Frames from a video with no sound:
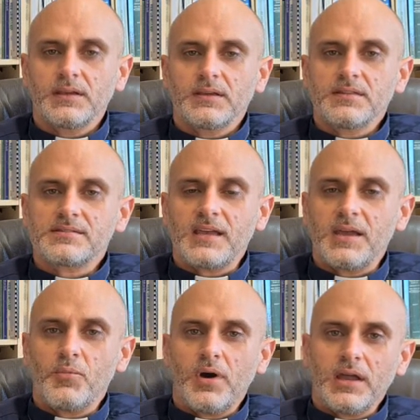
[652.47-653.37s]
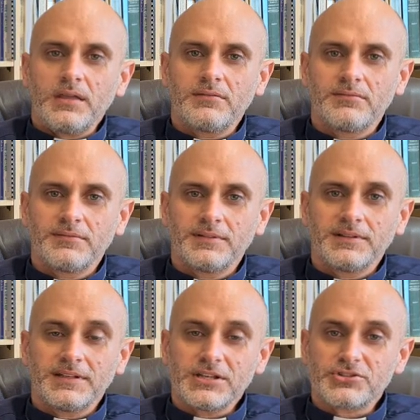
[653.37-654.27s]
In the same way,
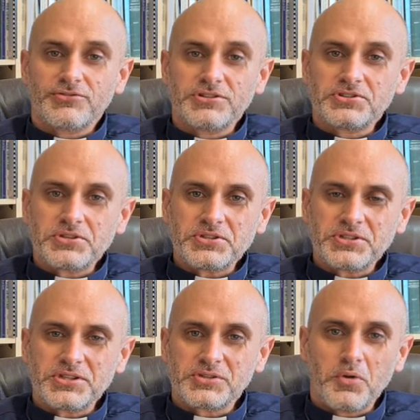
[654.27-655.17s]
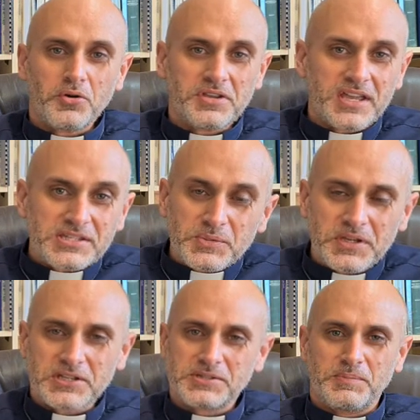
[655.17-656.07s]
as Christians in this world, yes,
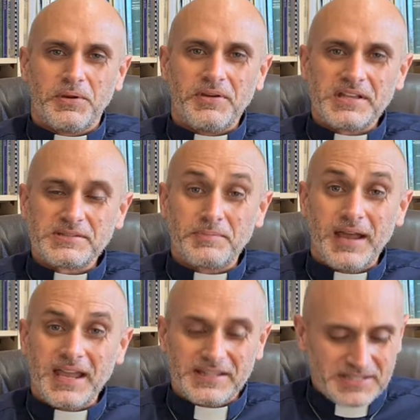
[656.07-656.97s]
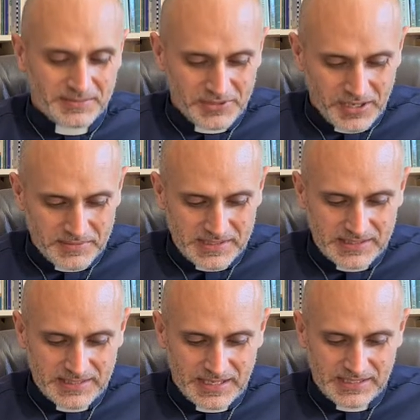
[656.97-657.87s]
we experience pain, sometimes
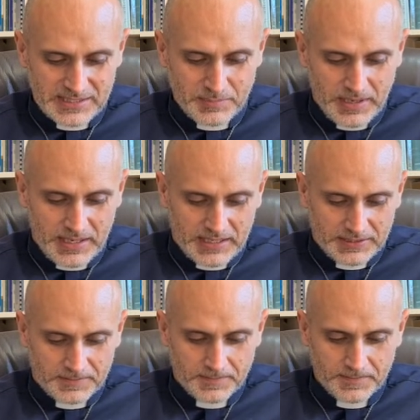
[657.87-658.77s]
intense pain.